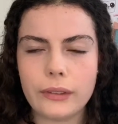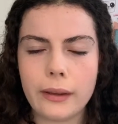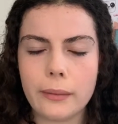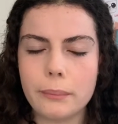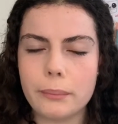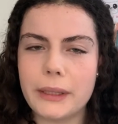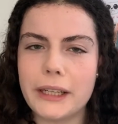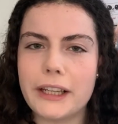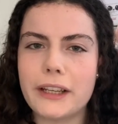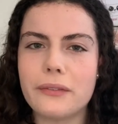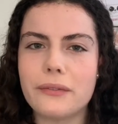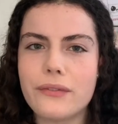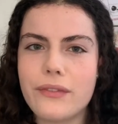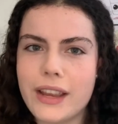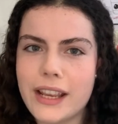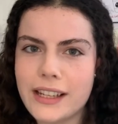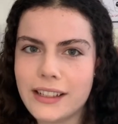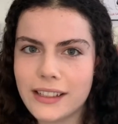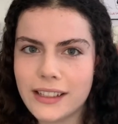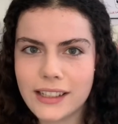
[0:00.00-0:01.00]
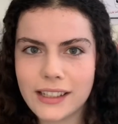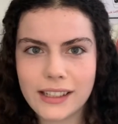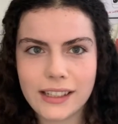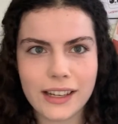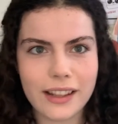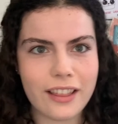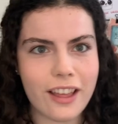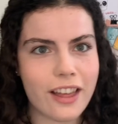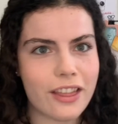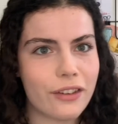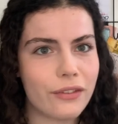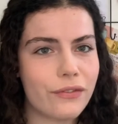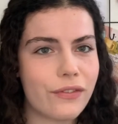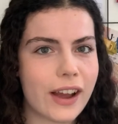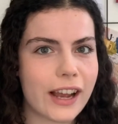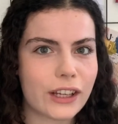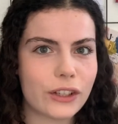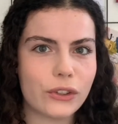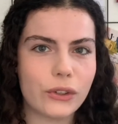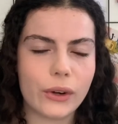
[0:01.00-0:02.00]
be convinced that the
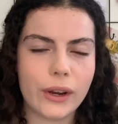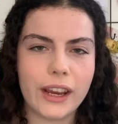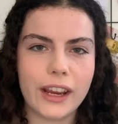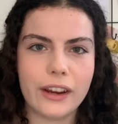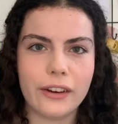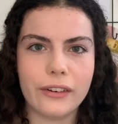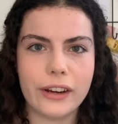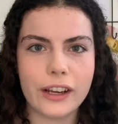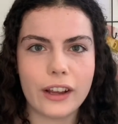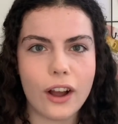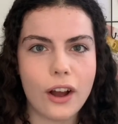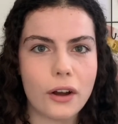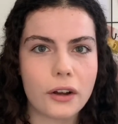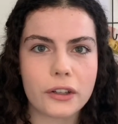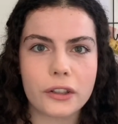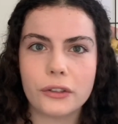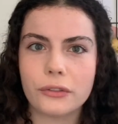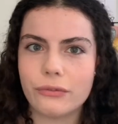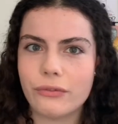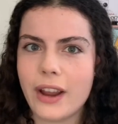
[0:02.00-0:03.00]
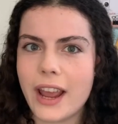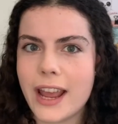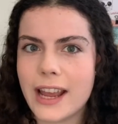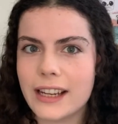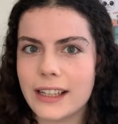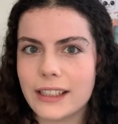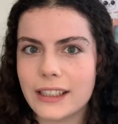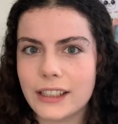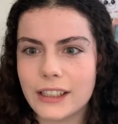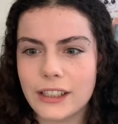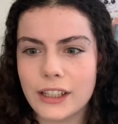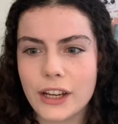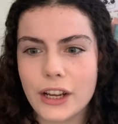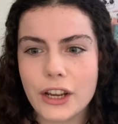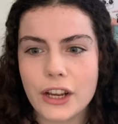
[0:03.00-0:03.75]
facts you're hearing are correct.